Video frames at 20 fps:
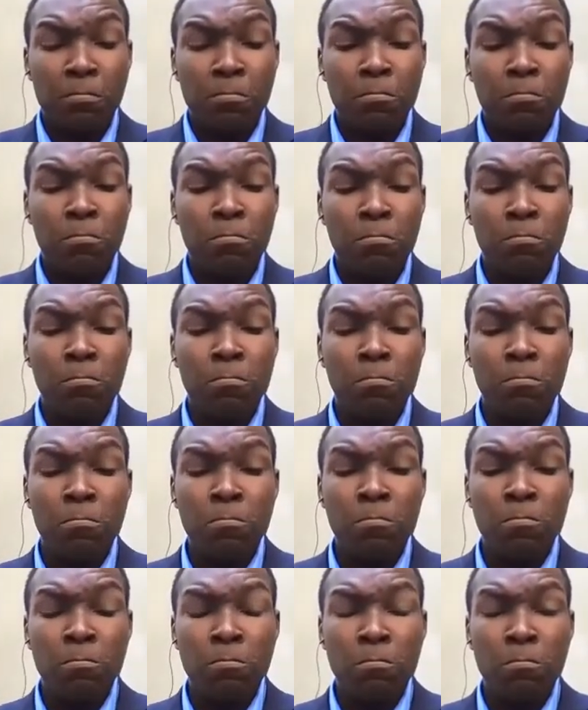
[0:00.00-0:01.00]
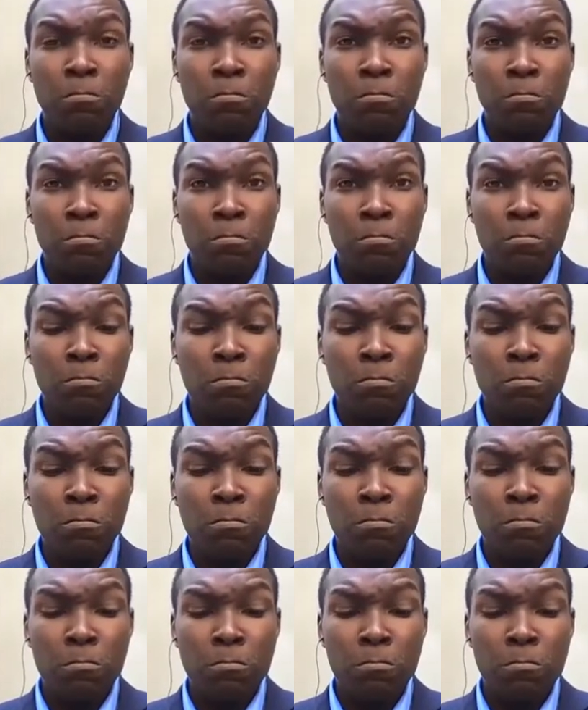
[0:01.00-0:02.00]

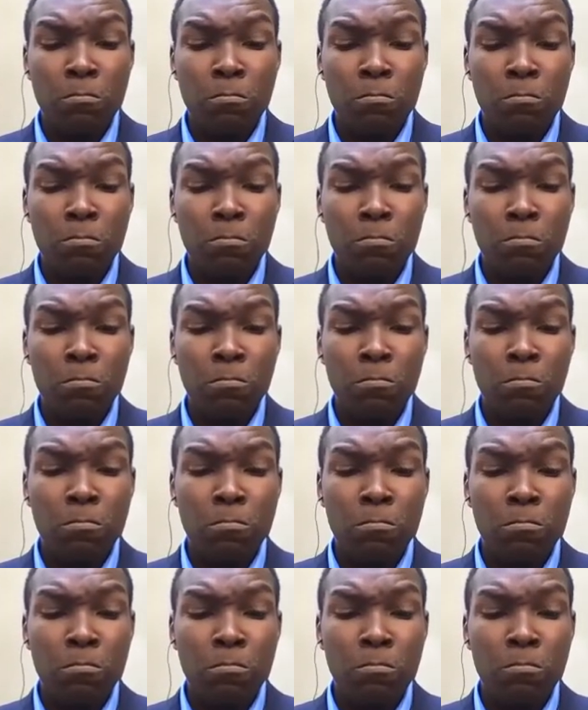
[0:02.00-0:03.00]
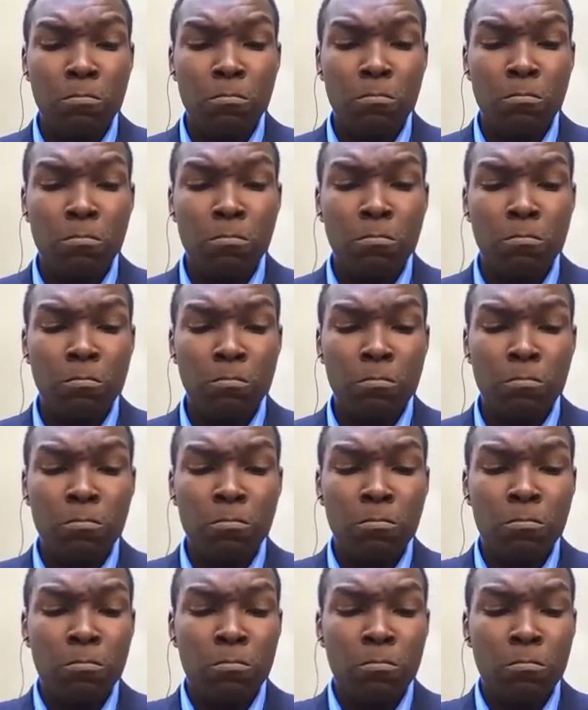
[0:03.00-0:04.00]

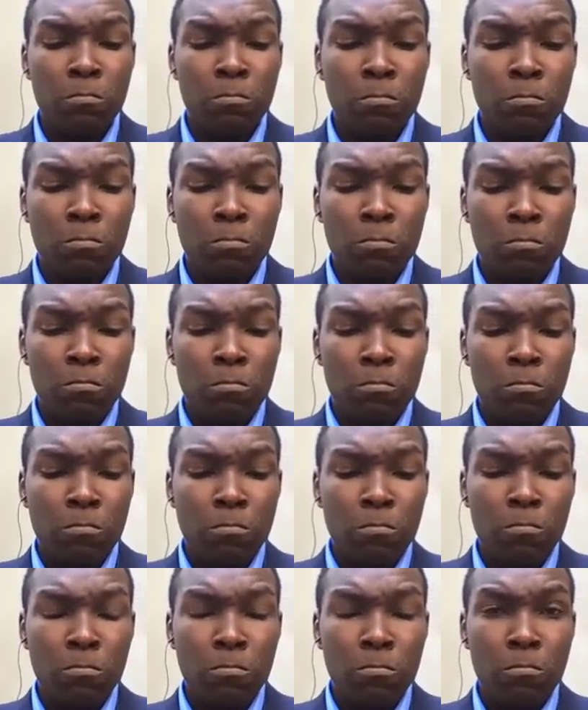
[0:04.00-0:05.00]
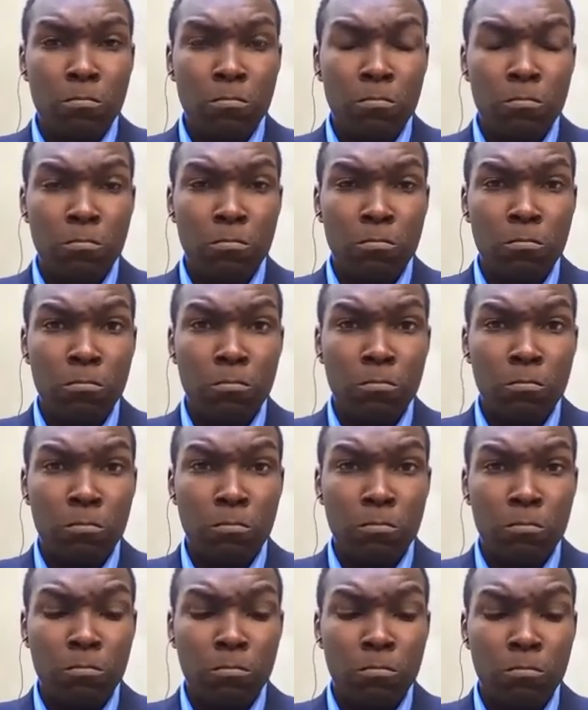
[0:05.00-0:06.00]

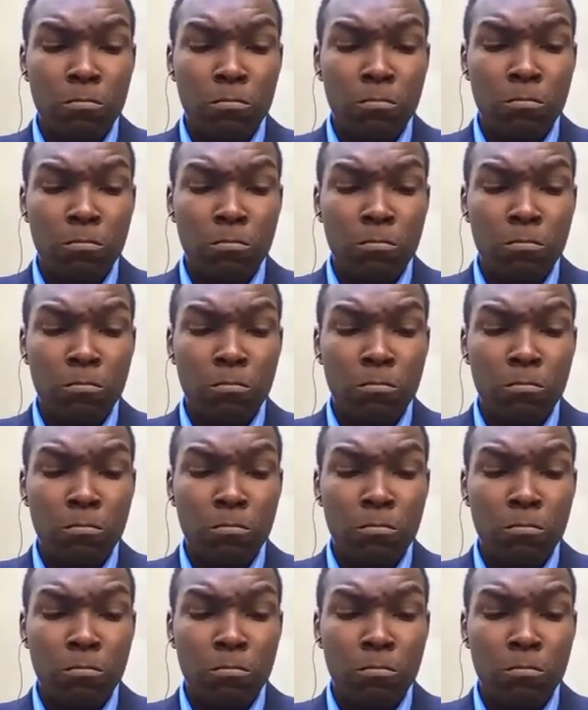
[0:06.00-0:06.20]
No words are spoken by the person on screen.